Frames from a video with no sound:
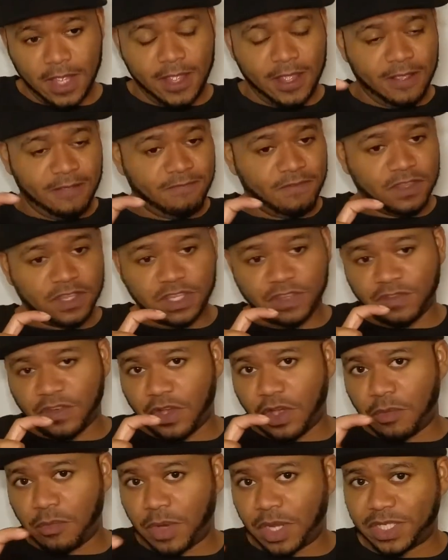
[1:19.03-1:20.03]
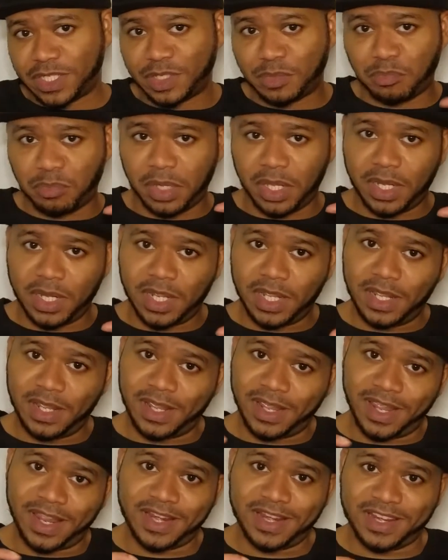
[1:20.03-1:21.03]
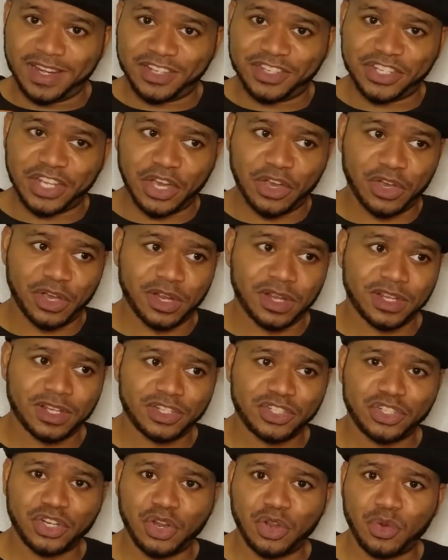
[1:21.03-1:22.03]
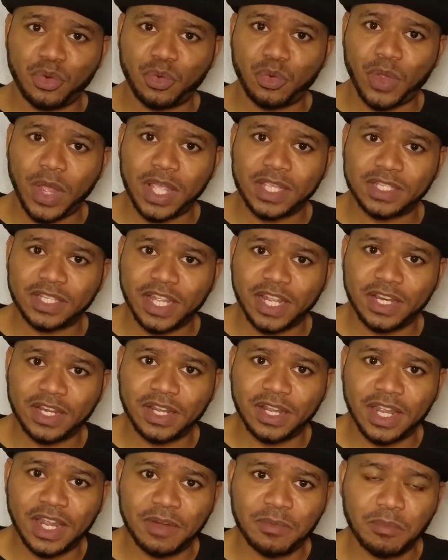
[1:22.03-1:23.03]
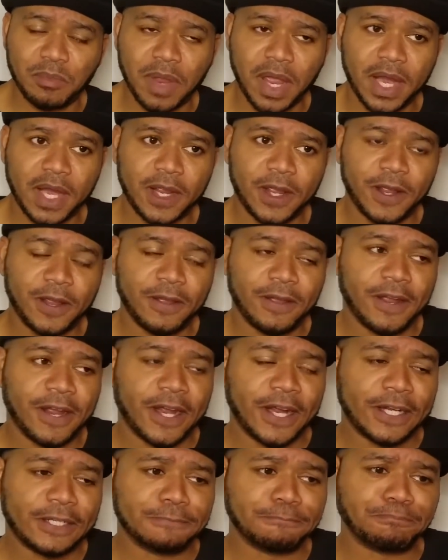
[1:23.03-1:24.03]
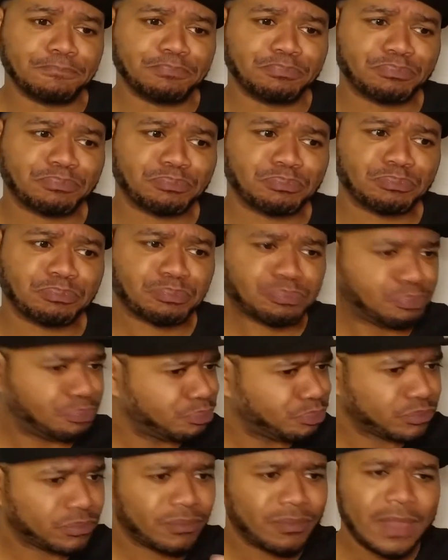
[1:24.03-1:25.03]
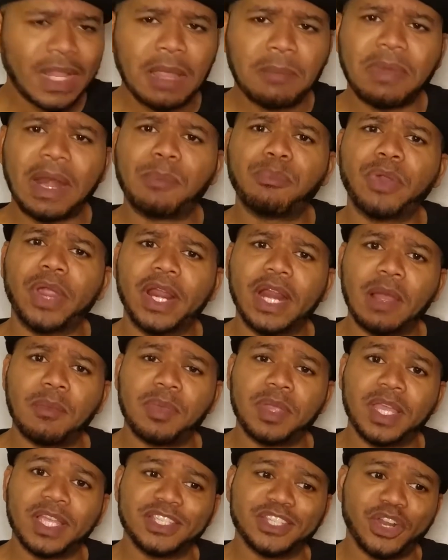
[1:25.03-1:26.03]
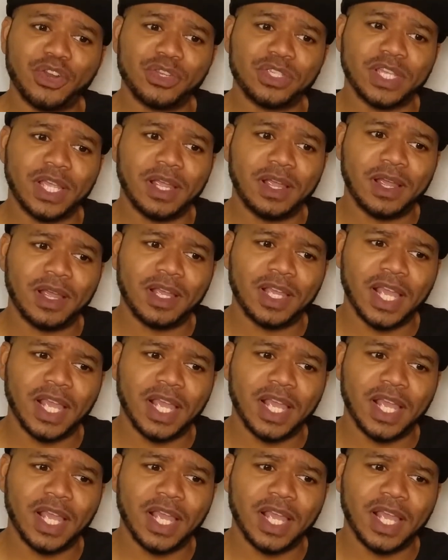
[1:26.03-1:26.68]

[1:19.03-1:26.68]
this is very much a Beanie and Sarah show as Linda and Monica. Um, but I bring it up because there's a...